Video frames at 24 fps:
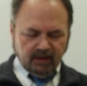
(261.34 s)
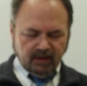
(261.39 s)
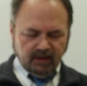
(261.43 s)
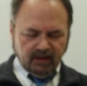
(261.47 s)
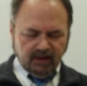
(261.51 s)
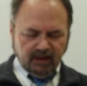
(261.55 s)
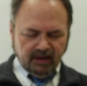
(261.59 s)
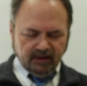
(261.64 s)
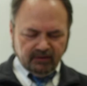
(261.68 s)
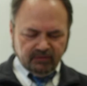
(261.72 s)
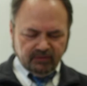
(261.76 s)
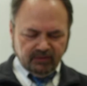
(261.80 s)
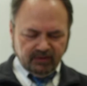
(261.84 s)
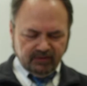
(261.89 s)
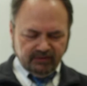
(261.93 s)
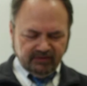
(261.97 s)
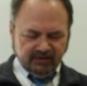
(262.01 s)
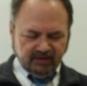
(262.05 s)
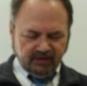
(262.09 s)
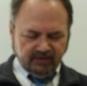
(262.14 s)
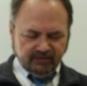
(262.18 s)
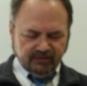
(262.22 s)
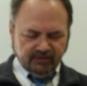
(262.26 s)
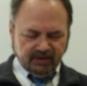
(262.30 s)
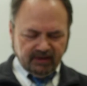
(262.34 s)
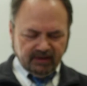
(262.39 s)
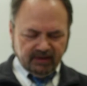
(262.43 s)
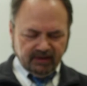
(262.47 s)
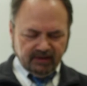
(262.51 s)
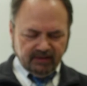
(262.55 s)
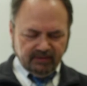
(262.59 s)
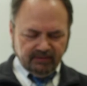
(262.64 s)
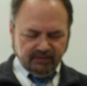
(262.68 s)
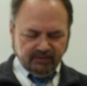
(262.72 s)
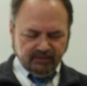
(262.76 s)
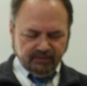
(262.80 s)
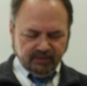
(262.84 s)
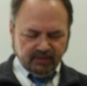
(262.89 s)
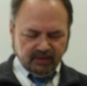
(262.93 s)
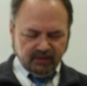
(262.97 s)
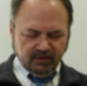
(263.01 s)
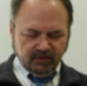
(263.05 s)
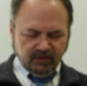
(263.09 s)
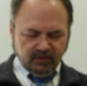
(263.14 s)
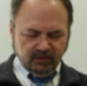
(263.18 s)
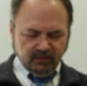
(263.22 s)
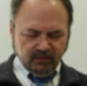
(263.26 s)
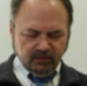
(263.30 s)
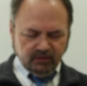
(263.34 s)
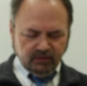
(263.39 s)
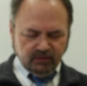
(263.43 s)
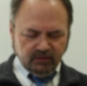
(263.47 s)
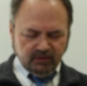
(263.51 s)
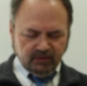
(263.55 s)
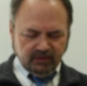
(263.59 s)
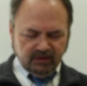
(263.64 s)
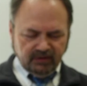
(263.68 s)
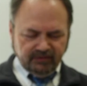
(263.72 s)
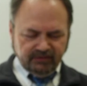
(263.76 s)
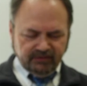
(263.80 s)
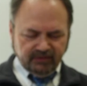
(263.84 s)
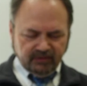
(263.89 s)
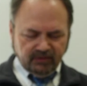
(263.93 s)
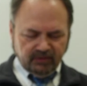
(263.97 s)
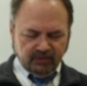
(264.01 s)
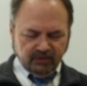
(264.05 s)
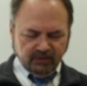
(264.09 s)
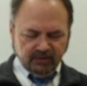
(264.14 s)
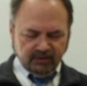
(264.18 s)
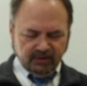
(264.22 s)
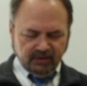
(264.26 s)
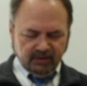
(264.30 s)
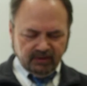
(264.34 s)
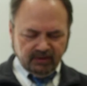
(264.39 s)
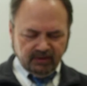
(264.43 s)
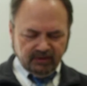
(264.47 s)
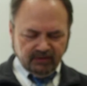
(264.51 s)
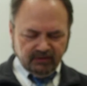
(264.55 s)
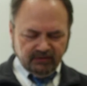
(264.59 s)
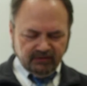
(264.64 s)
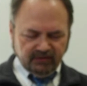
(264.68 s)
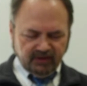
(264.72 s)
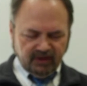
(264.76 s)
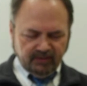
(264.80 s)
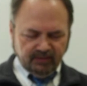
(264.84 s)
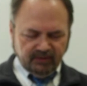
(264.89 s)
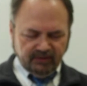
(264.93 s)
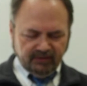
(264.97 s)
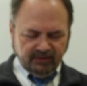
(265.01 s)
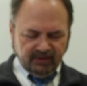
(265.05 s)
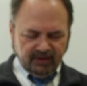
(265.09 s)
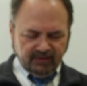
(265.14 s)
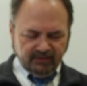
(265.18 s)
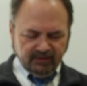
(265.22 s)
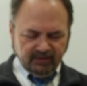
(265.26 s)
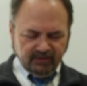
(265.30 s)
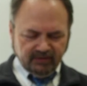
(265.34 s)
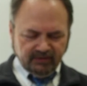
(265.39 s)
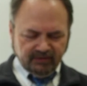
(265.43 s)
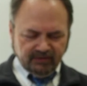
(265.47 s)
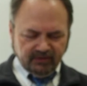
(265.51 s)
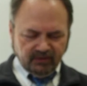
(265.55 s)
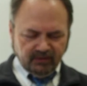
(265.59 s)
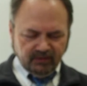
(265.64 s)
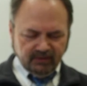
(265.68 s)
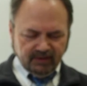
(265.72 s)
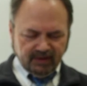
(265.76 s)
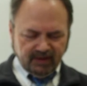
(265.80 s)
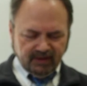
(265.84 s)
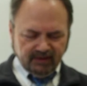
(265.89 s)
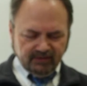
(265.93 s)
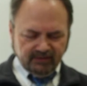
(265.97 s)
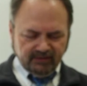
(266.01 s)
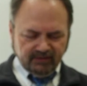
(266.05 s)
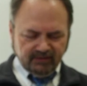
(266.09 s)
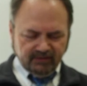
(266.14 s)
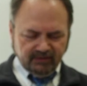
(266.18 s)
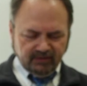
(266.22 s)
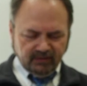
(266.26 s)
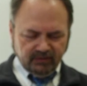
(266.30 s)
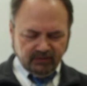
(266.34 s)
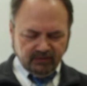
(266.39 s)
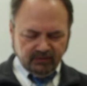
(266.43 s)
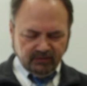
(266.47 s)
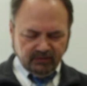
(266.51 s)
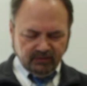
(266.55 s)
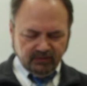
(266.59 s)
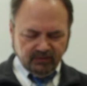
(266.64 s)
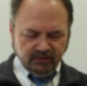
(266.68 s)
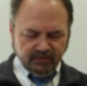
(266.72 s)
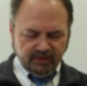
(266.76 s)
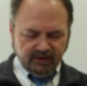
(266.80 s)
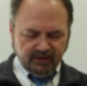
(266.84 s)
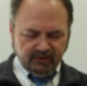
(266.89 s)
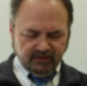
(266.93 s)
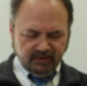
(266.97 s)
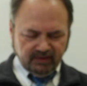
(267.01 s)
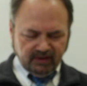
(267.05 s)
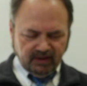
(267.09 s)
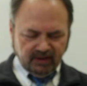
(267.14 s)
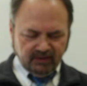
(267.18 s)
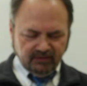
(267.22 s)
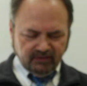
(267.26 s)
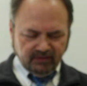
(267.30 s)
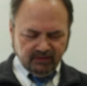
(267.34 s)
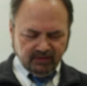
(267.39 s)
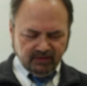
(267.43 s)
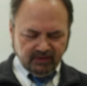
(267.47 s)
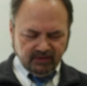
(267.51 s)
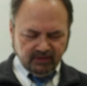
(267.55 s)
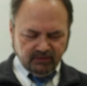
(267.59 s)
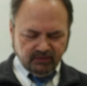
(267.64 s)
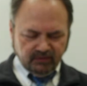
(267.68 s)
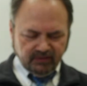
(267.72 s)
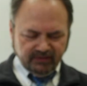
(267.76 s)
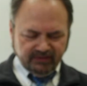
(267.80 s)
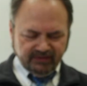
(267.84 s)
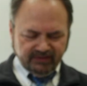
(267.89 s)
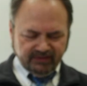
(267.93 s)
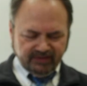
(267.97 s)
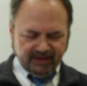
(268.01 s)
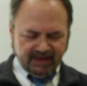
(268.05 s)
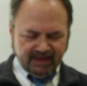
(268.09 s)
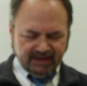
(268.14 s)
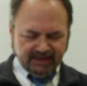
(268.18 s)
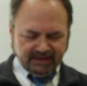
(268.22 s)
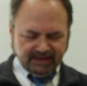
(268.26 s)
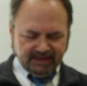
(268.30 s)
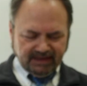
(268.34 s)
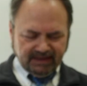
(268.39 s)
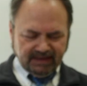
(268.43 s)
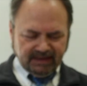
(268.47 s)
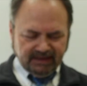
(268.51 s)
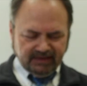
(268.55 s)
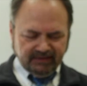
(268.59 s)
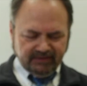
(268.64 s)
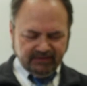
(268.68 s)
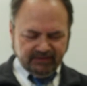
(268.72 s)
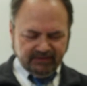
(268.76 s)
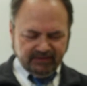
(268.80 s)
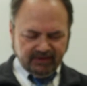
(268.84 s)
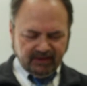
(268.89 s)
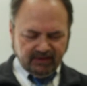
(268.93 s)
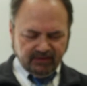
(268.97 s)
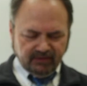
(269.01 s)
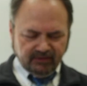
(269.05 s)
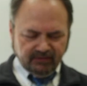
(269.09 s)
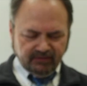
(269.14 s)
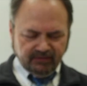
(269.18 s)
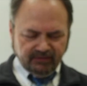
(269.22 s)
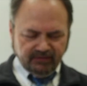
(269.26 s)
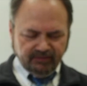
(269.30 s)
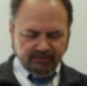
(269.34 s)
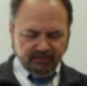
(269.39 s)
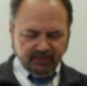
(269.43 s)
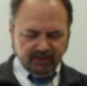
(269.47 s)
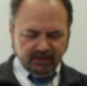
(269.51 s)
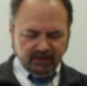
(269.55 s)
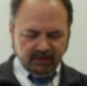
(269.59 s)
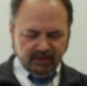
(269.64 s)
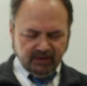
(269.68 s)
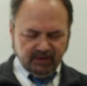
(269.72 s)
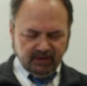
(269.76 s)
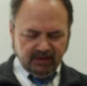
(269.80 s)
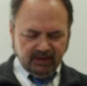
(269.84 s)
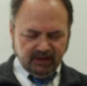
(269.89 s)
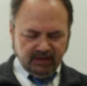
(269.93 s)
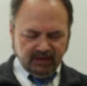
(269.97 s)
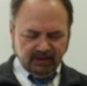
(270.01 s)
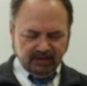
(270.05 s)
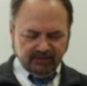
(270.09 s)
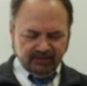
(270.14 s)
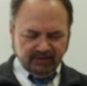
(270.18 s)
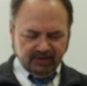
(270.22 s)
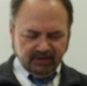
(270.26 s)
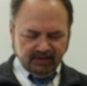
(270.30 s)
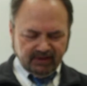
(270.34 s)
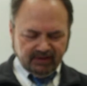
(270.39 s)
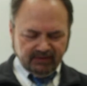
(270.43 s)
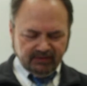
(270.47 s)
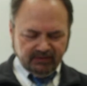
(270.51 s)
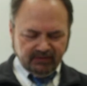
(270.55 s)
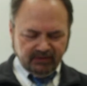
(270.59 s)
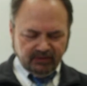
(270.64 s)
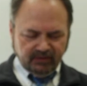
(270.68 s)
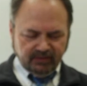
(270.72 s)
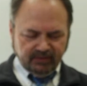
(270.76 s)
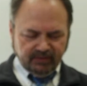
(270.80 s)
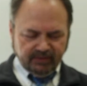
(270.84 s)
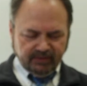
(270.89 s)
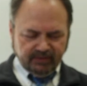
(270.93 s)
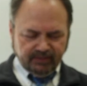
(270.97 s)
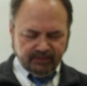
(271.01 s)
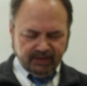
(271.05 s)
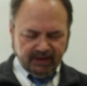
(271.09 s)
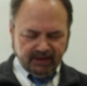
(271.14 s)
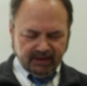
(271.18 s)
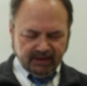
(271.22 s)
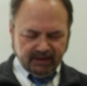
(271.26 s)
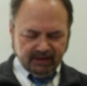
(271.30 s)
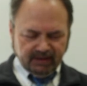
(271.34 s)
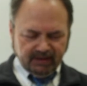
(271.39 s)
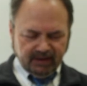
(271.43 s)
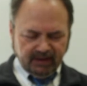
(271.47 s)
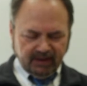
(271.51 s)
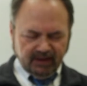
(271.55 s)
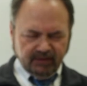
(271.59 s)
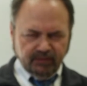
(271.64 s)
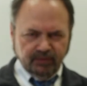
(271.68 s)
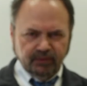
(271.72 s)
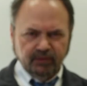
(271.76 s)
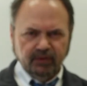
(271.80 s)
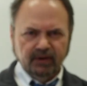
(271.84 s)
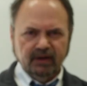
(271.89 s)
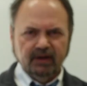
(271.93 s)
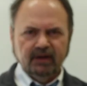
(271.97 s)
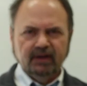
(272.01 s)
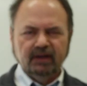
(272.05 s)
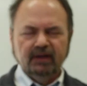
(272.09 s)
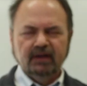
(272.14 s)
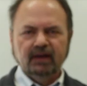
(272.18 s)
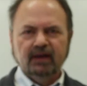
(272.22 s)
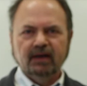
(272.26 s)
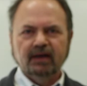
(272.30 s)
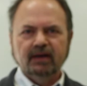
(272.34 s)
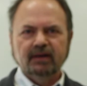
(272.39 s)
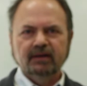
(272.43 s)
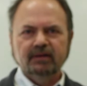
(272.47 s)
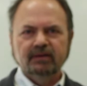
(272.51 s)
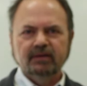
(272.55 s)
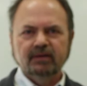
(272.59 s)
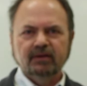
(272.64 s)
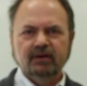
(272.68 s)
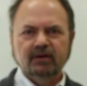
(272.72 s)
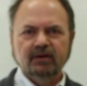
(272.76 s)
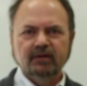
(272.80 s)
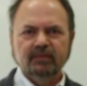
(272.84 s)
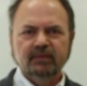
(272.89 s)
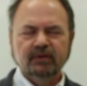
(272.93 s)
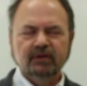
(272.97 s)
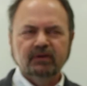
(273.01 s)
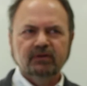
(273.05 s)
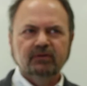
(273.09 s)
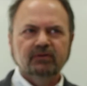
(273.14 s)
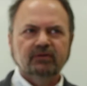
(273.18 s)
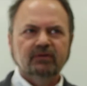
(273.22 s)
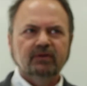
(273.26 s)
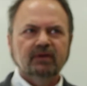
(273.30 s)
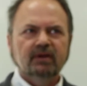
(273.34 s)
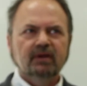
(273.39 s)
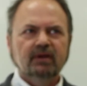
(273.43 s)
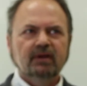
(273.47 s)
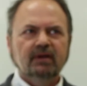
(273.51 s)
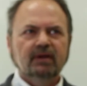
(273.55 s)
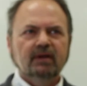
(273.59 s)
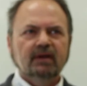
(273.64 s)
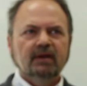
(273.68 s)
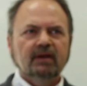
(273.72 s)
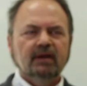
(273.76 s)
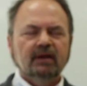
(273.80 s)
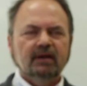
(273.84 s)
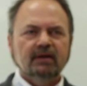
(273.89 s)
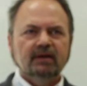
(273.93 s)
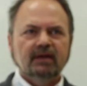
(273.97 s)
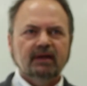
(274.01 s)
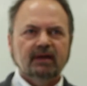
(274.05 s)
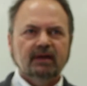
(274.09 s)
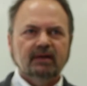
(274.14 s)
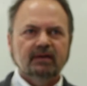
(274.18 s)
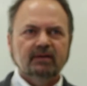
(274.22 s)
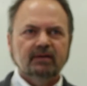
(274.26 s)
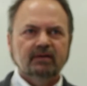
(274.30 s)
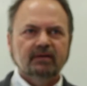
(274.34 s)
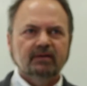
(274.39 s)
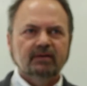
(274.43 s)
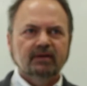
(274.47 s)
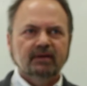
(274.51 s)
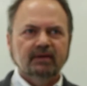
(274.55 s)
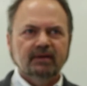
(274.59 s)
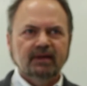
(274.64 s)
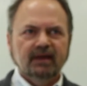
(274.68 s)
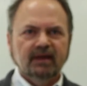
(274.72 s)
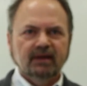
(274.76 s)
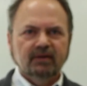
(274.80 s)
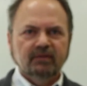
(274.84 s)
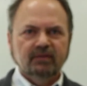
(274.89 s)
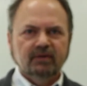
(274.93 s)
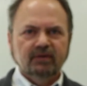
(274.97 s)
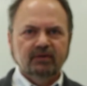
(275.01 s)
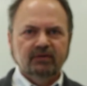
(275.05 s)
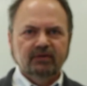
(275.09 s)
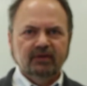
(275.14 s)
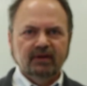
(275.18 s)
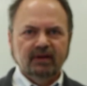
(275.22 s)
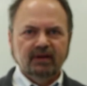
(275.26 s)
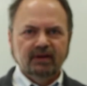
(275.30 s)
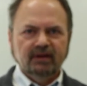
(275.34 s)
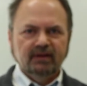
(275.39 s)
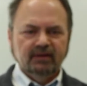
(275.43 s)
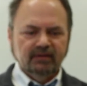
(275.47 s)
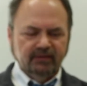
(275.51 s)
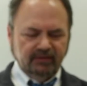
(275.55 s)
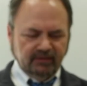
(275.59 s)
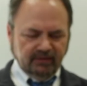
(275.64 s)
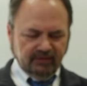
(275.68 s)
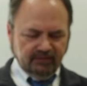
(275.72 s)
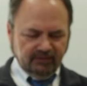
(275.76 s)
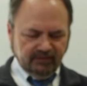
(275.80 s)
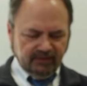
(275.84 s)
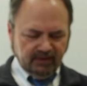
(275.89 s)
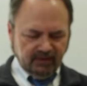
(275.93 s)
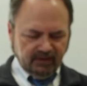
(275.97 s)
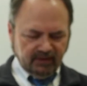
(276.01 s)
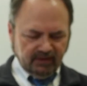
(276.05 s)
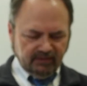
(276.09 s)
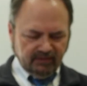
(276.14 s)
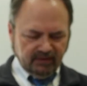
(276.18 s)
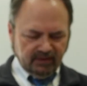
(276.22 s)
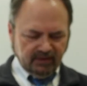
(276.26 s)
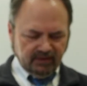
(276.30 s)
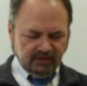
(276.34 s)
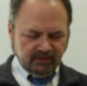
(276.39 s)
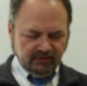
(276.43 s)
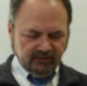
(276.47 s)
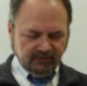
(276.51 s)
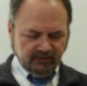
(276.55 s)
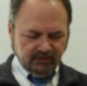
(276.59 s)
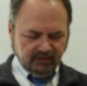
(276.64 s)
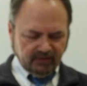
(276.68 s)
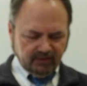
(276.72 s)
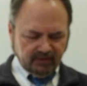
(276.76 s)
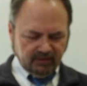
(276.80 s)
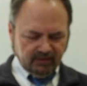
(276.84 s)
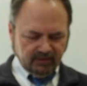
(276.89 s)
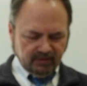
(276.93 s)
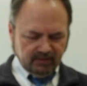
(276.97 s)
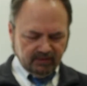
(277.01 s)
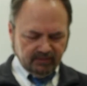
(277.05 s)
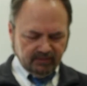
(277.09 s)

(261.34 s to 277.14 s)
Act 1, Scene 5, "Though lewdness court it in a shape of heaven, so lust, though to a radiant angel lead, will sate itself in a celestial bed and prey on garbage." Again, the language is very, very strong.